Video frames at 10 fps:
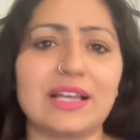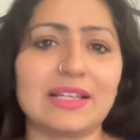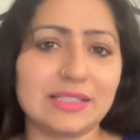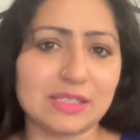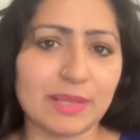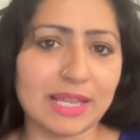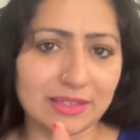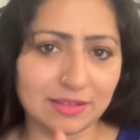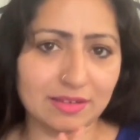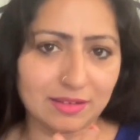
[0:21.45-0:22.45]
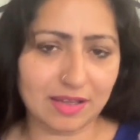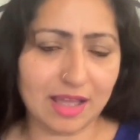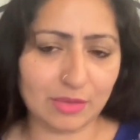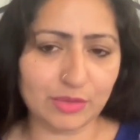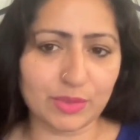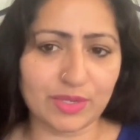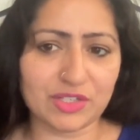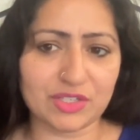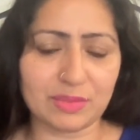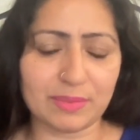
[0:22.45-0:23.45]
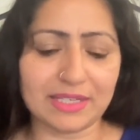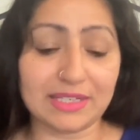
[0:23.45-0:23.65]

I'll explain how so in just a bit.